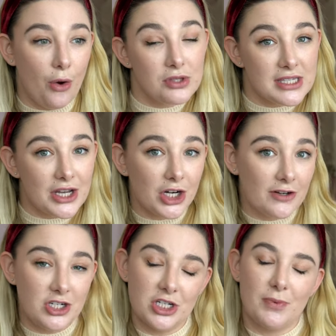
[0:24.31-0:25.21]
owns it or
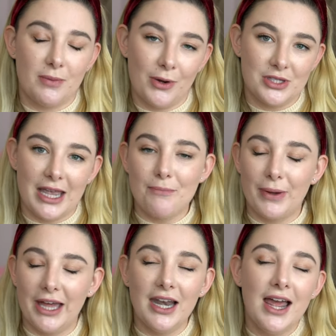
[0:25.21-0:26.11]
if she just promotes it,
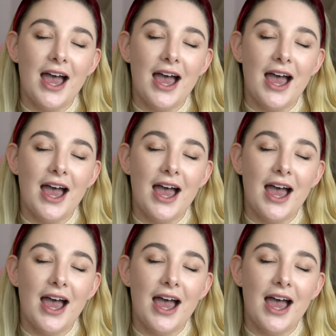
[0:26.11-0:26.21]
but